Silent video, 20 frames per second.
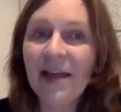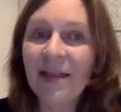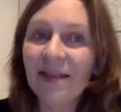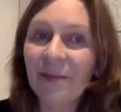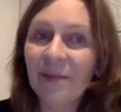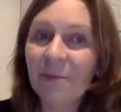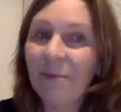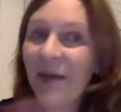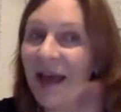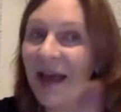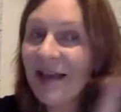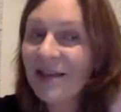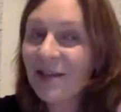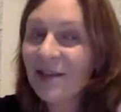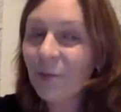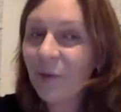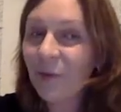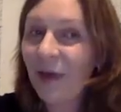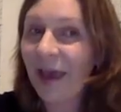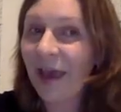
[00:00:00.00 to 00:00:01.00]
the best
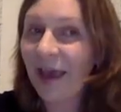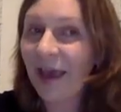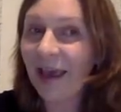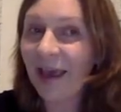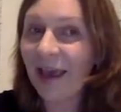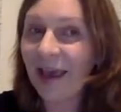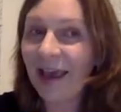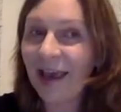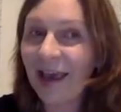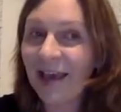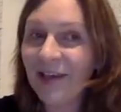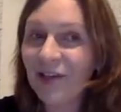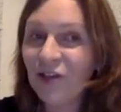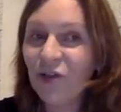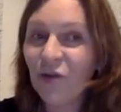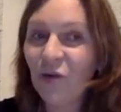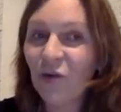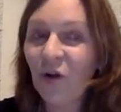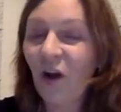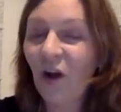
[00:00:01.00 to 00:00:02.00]
way is
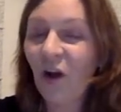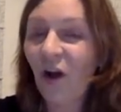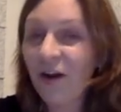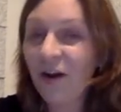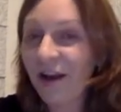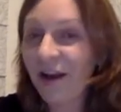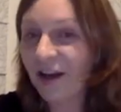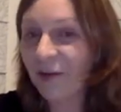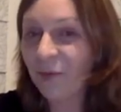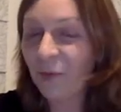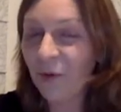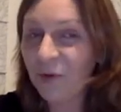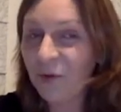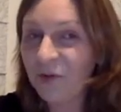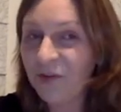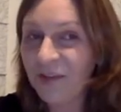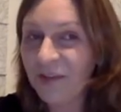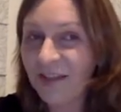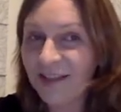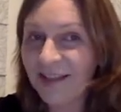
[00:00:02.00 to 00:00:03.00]
to connect
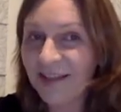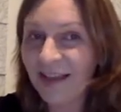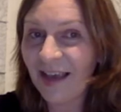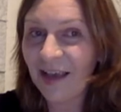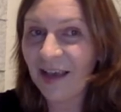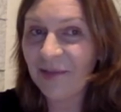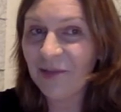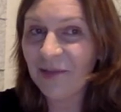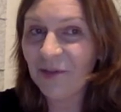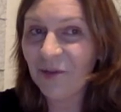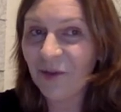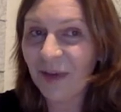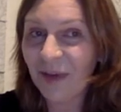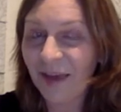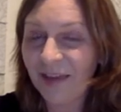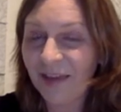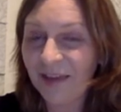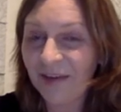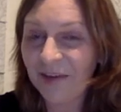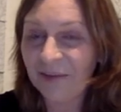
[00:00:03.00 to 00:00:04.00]
both these games
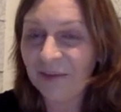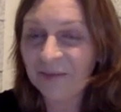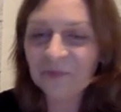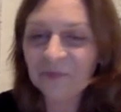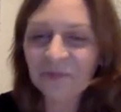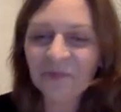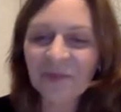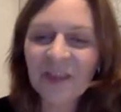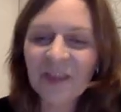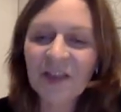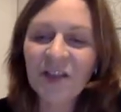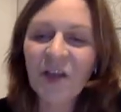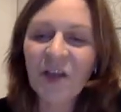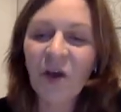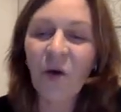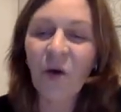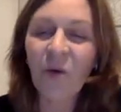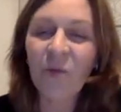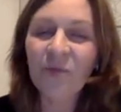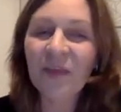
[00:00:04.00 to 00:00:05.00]
together
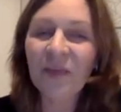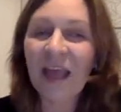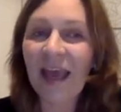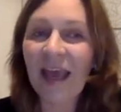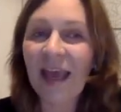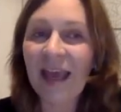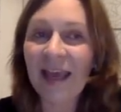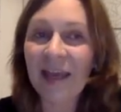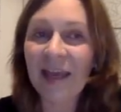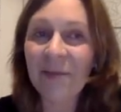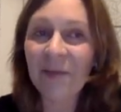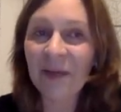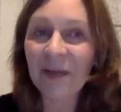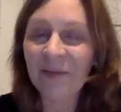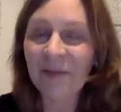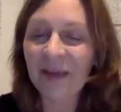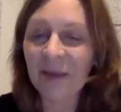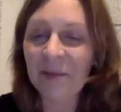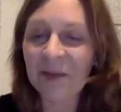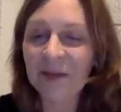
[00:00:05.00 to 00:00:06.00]
so it might
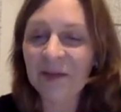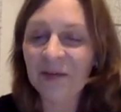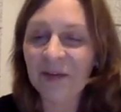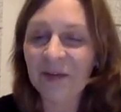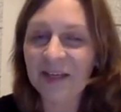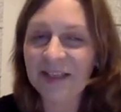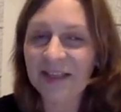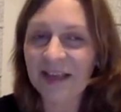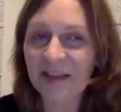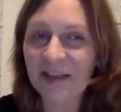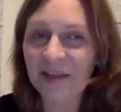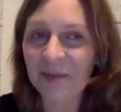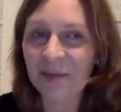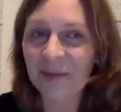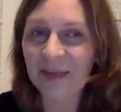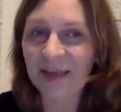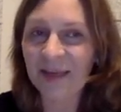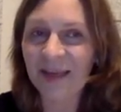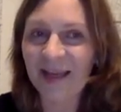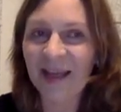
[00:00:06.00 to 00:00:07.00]
be a bit crazy at the
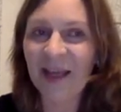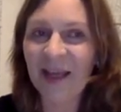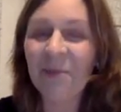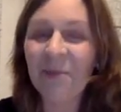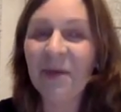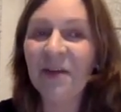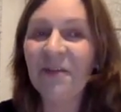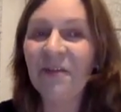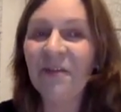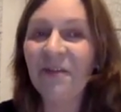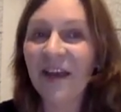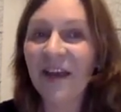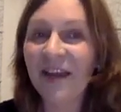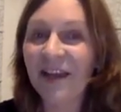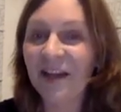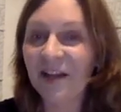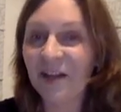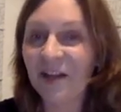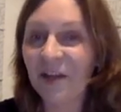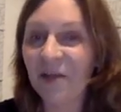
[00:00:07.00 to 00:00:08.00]
beginning but
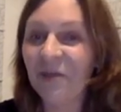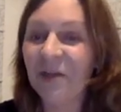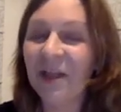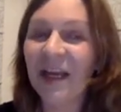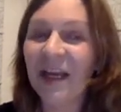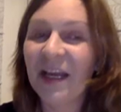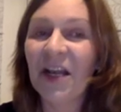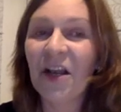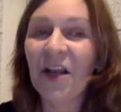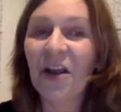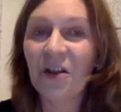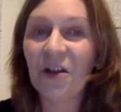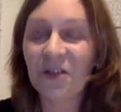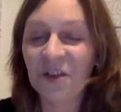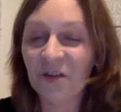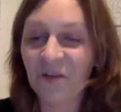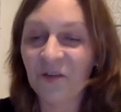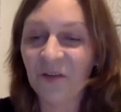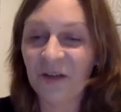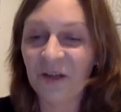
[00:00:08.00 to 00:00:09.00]
finally you will get lots
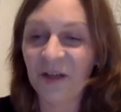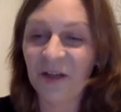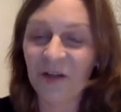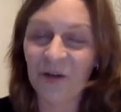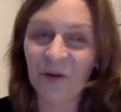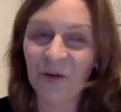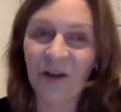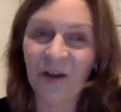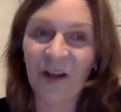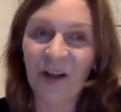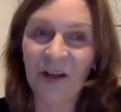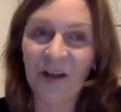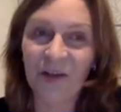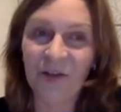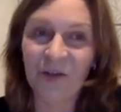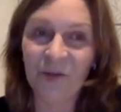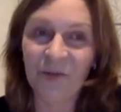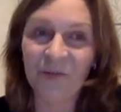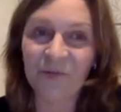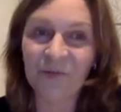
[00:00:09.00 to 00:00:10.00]
of fun in your
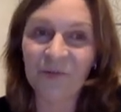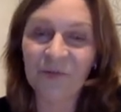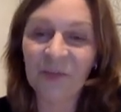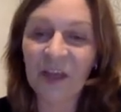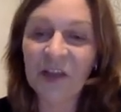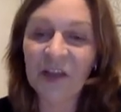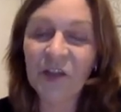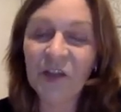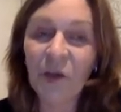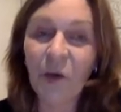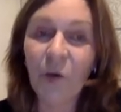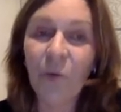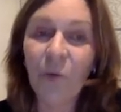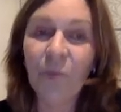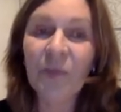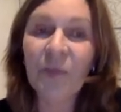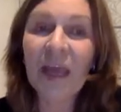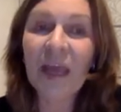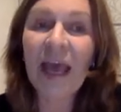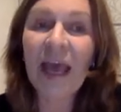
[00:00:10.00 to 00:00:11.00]
classroom so